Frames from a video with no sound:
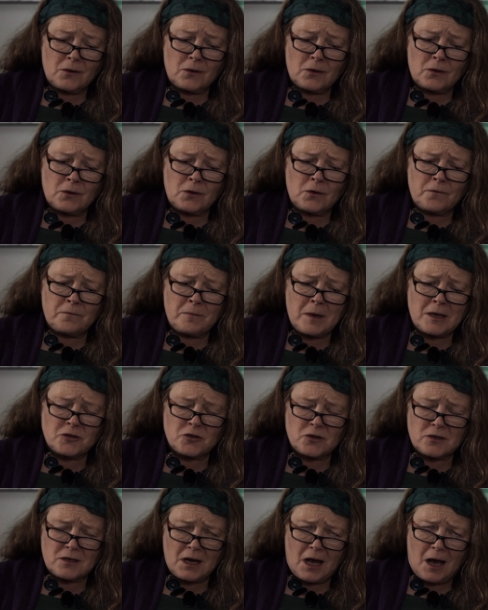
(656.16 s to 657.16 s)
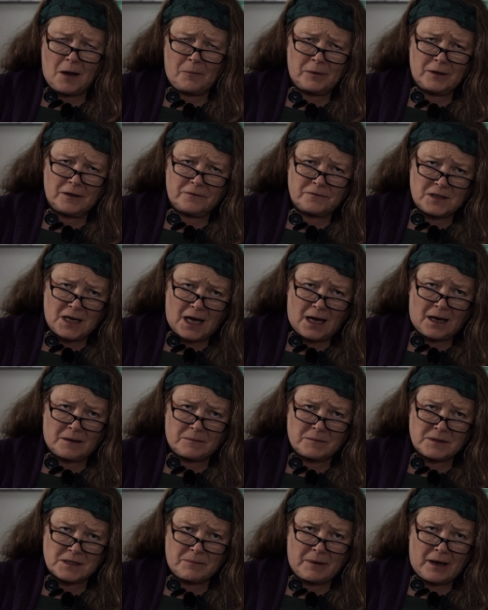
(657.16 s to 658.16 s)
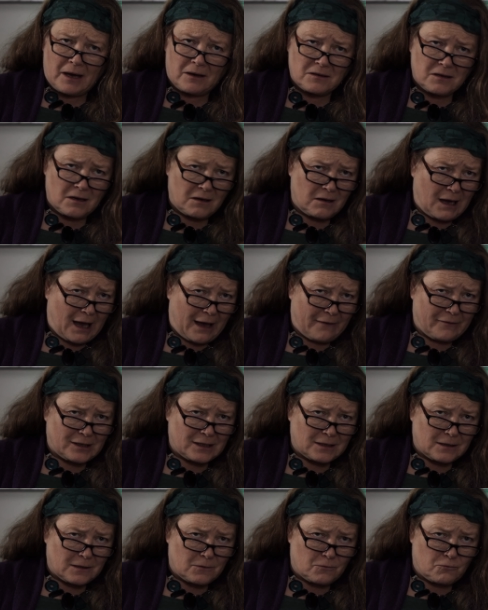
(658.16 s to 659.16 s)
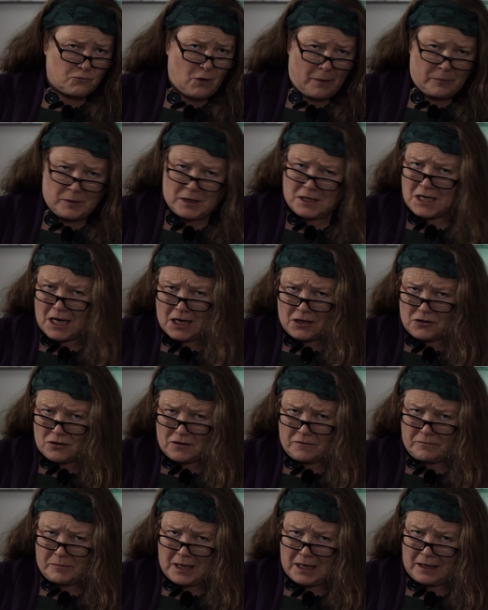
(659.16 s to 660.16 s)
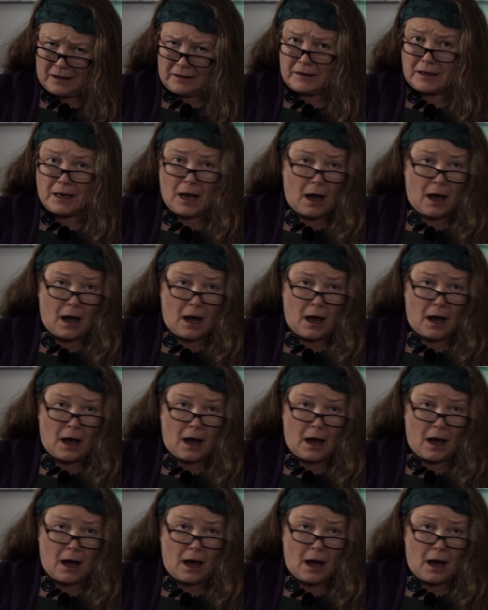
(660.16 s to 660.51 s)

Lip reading: You've mentioned a couple of times about her having the reputation of being the